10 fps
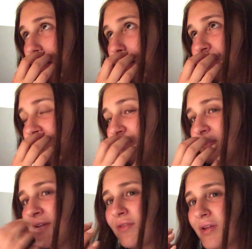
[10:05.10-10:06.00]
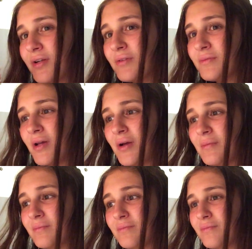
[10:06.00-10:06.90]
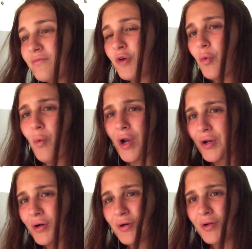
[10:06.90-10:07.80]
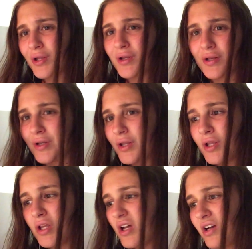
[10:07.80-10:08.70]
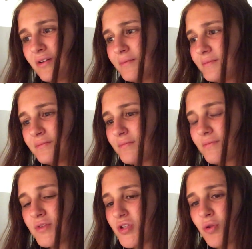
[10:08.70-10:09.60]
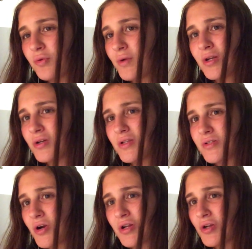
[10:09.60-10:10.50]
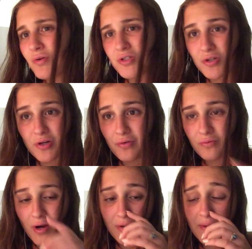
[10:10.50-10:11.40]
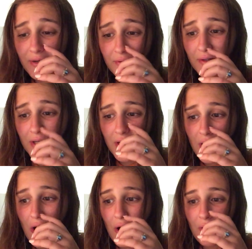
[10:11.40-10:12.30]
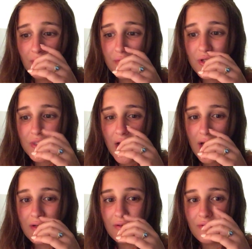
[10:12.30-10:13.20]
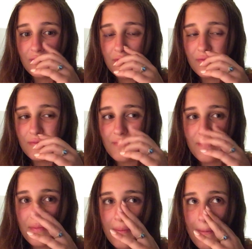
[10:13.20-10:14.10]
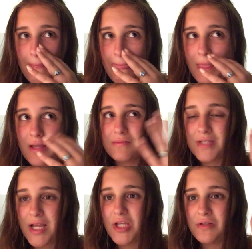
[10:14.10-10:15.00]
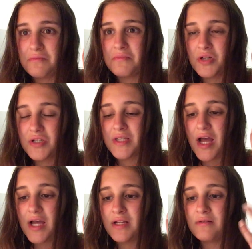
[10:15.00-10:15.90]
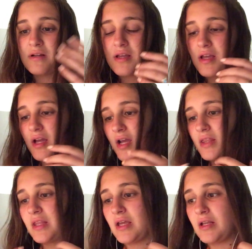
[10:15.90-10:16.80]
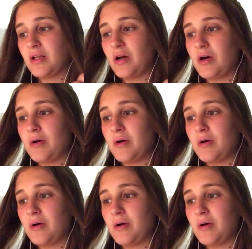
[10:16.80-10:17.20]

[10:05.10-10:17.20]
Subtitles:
leave a little for wonder, and so the reader doesn't already know what you're going to write about. Just kind of take your side and then